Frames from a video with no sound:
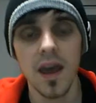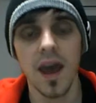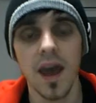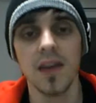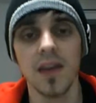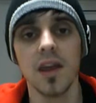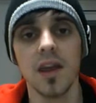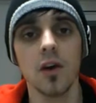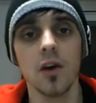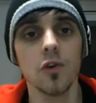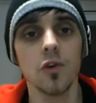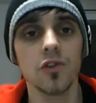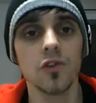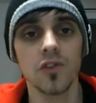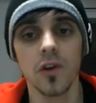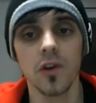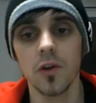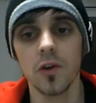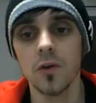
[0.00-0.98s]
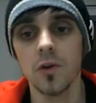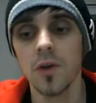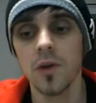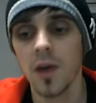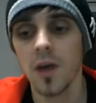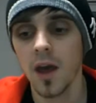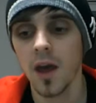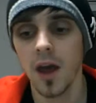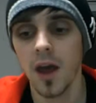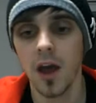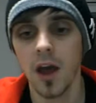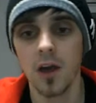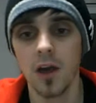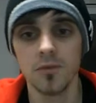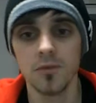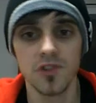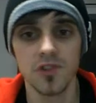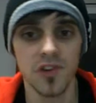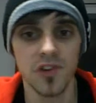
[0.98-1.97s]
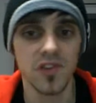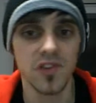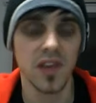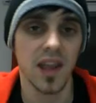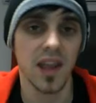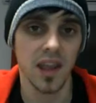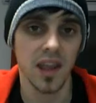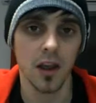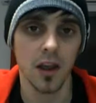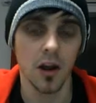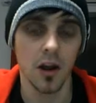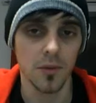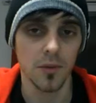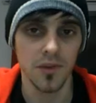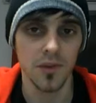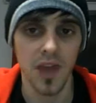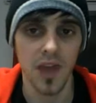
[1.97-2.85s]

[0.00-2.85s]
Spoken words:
and they're also just stacking up.